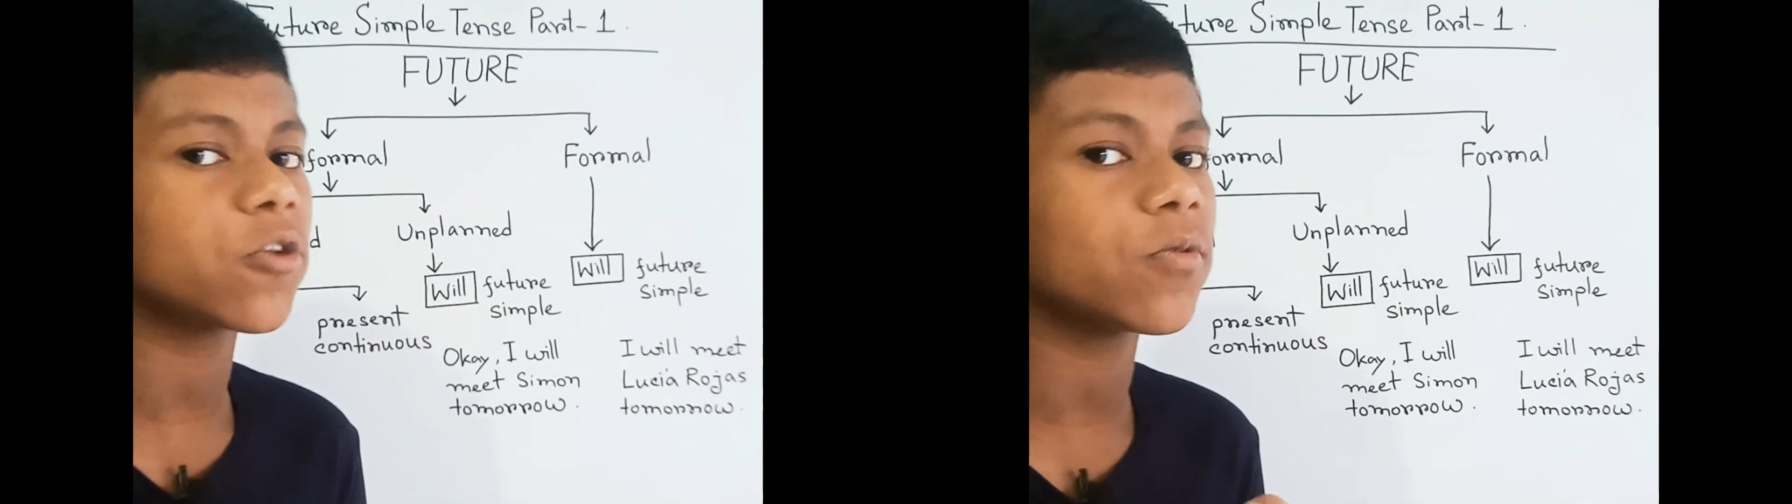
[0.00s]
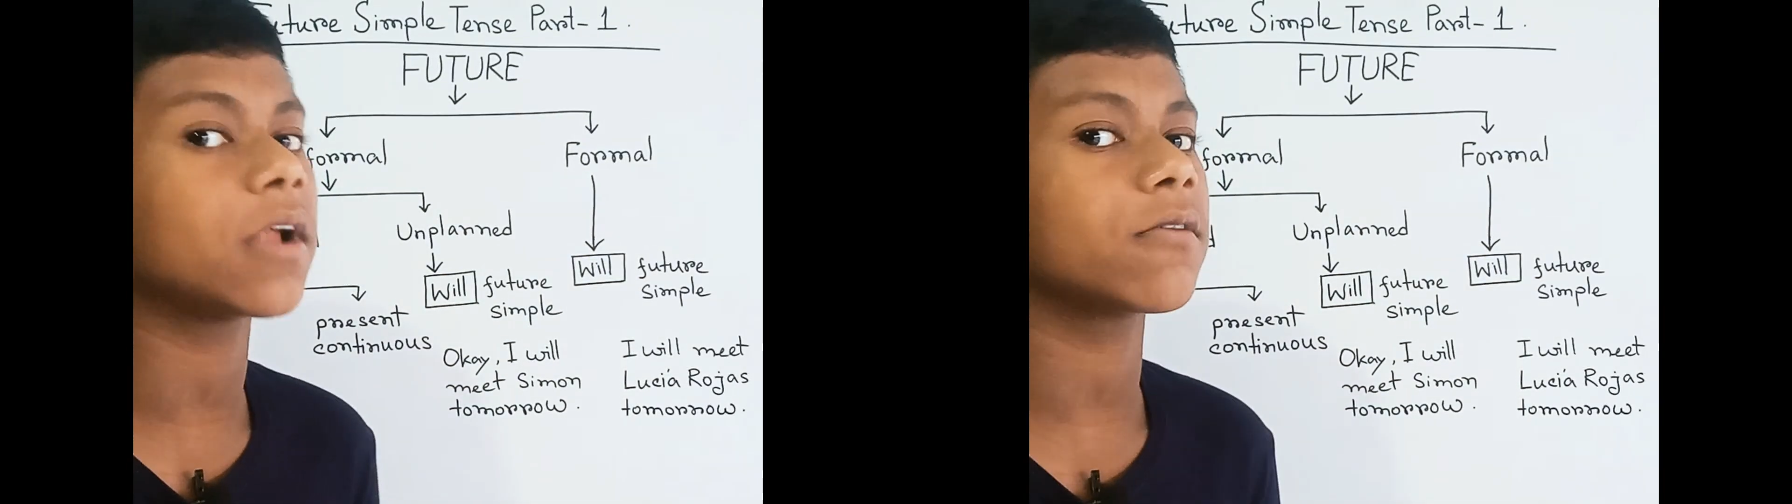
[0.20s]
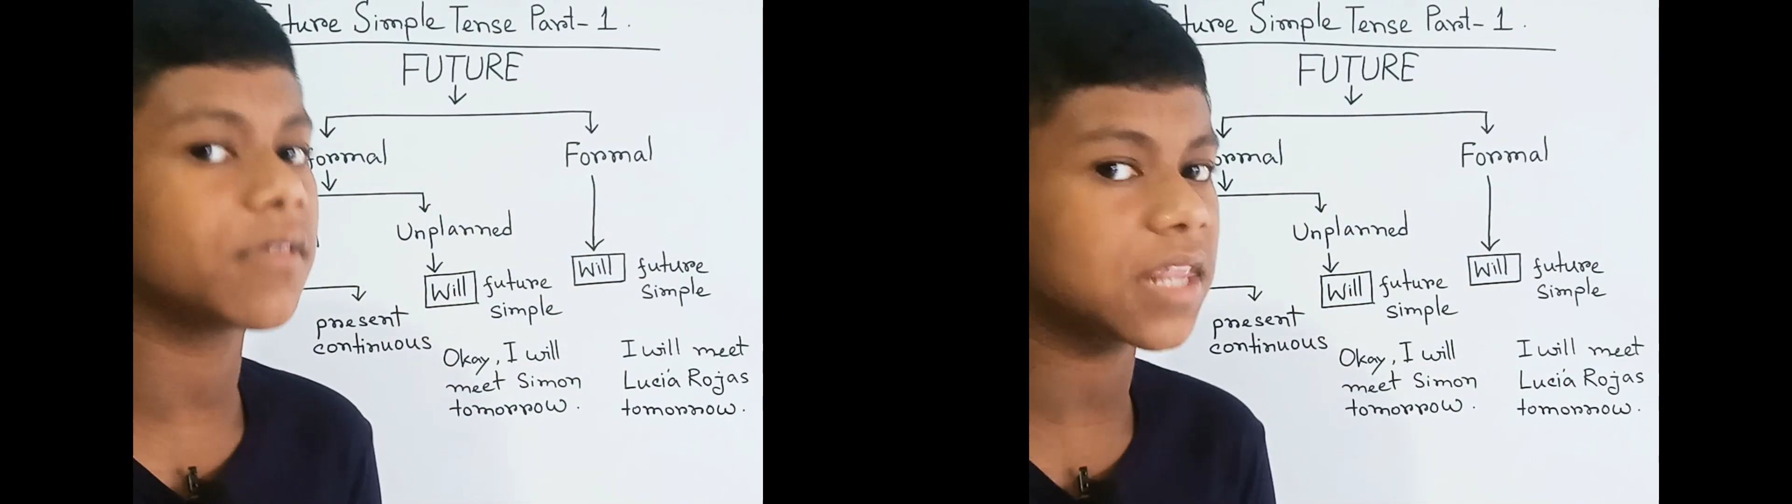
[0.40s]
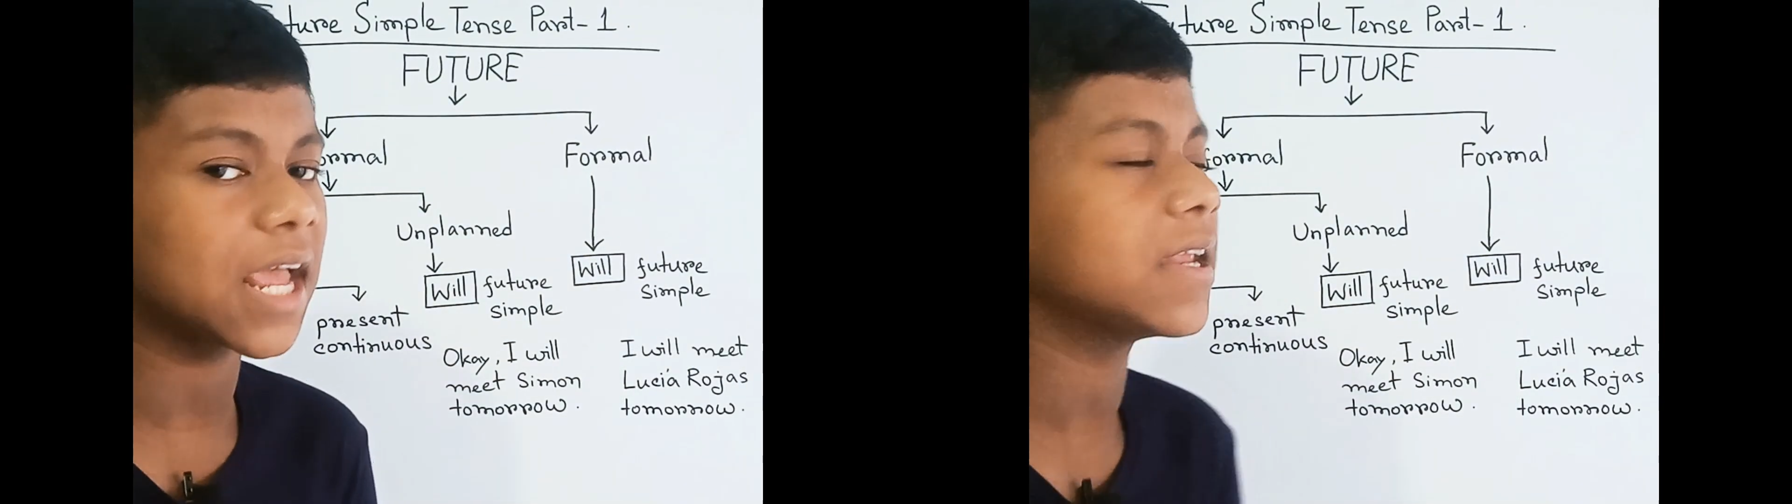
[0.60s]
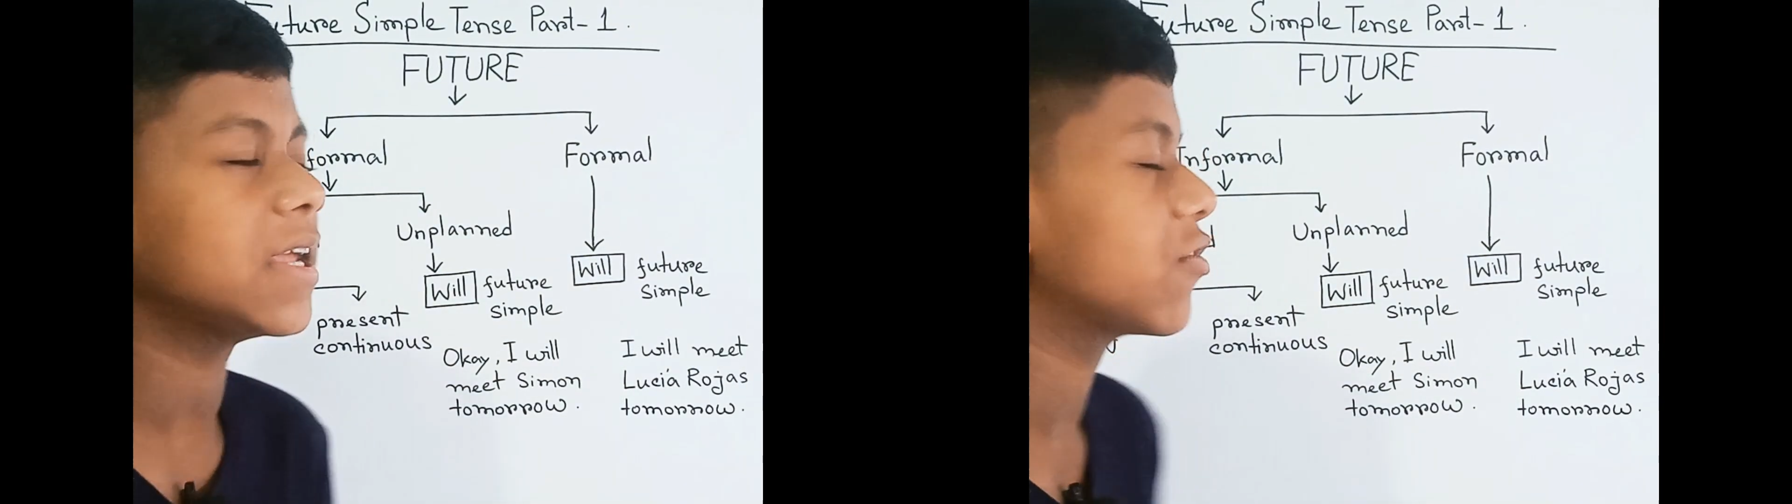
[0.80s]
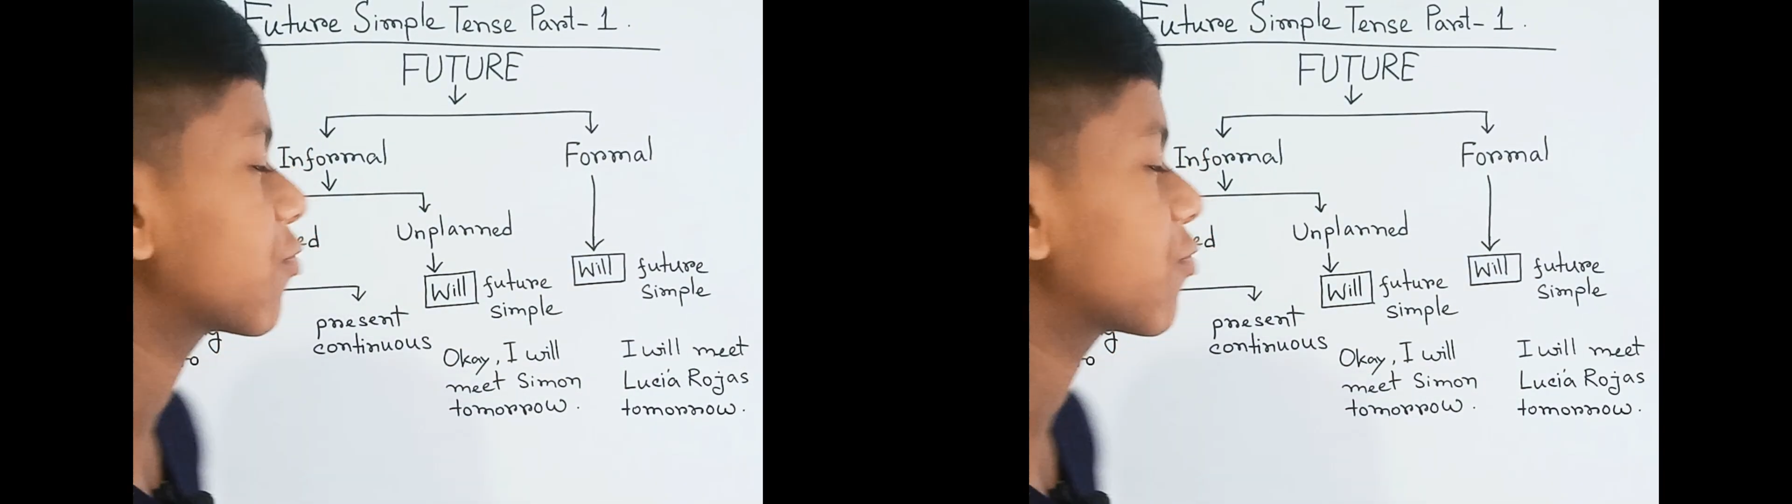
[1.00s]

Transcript: to understand it.